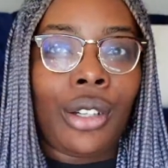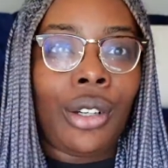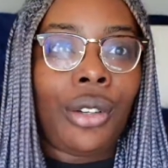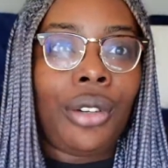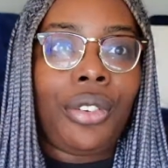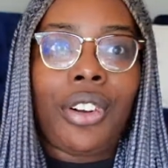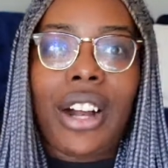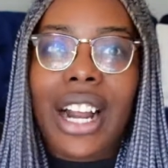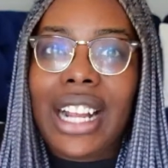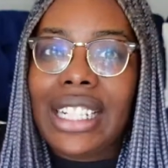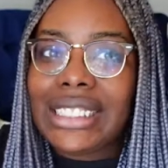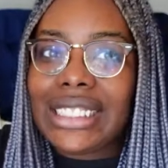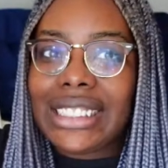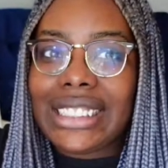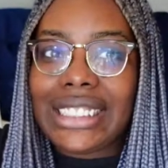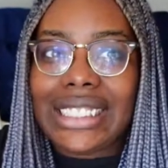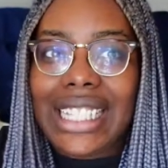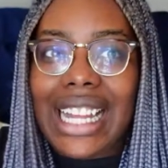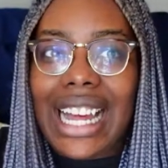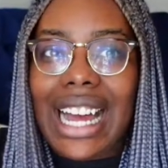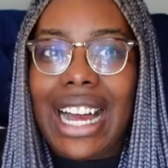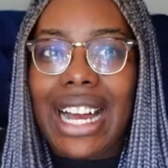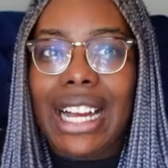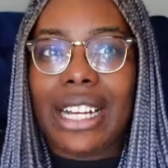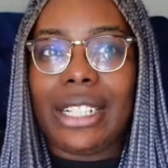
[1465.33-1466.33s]
Friends
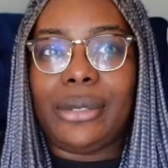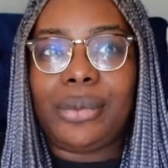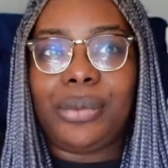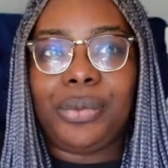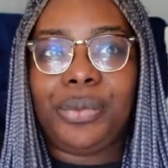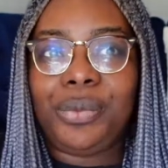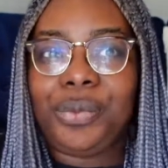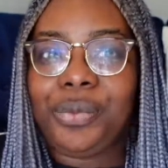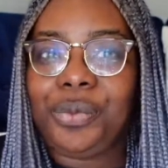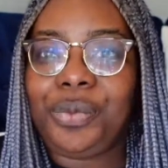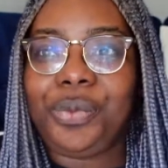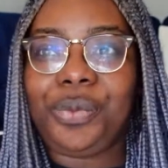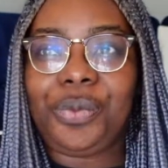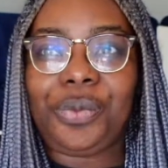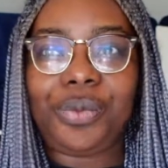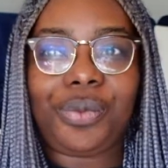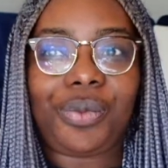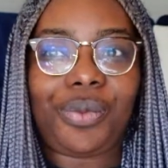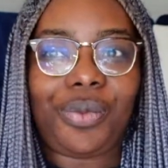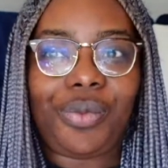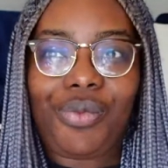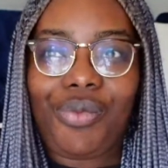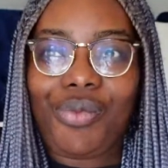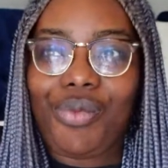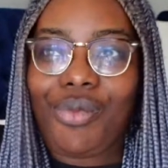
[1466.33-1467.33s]
that
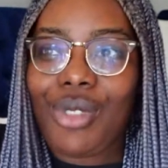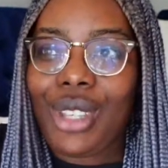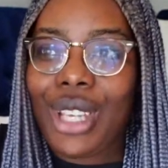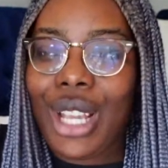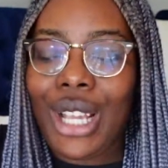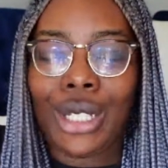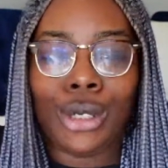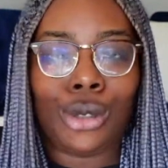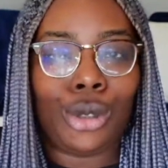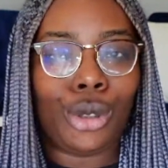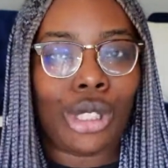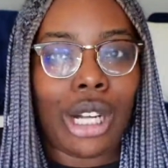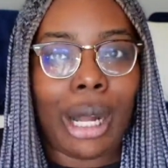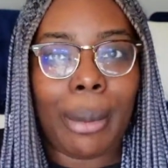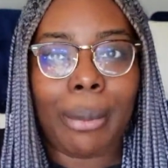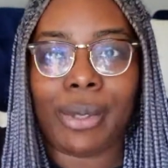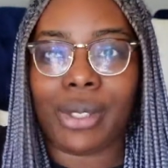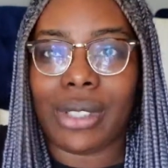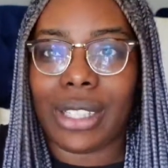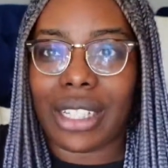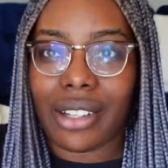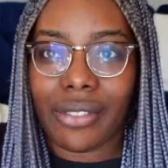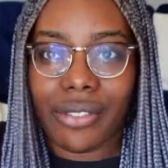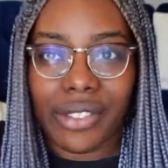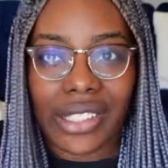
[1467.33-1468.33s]
drop you
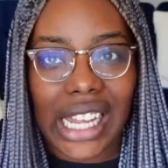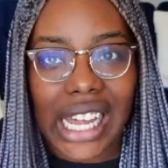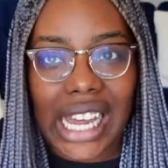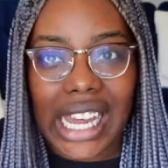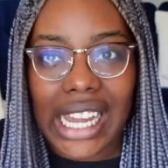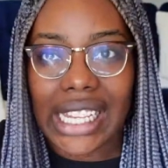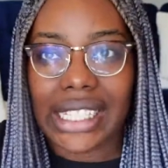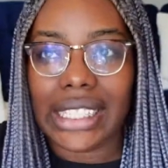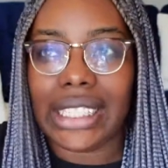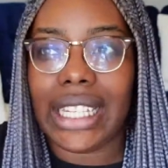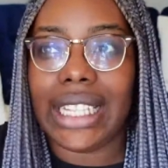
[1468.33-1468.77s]
like a fly,